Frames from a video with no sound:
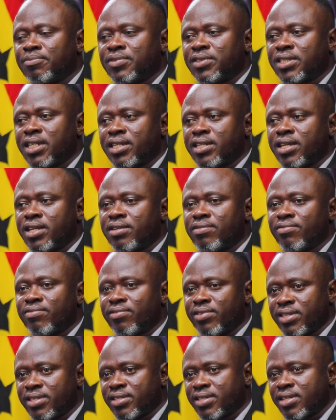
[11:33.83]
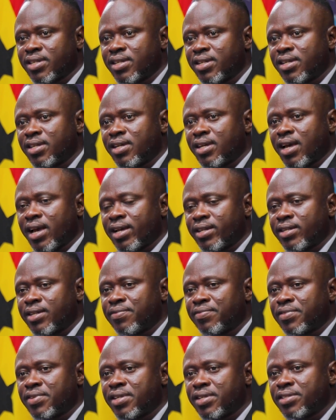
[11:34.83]
taking risk
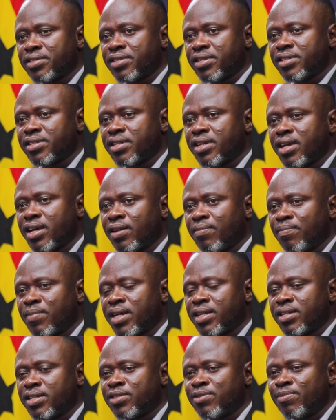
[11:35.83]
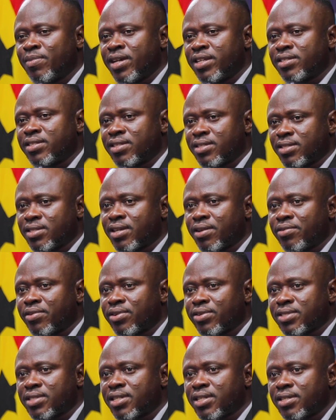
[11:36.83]
identification and management
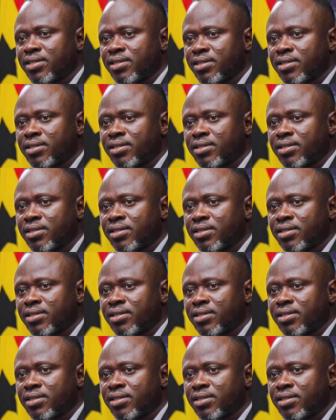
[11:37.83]
seriously?